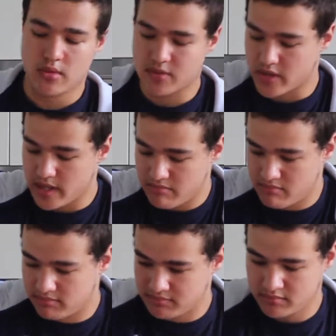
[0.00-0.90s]
whipped cream.
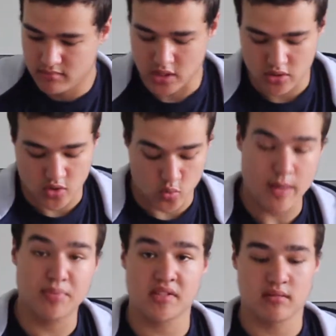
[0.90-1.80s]
Make sure it's
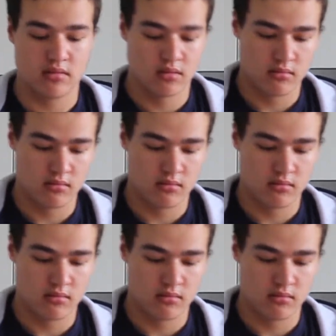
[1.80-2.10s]
whipped.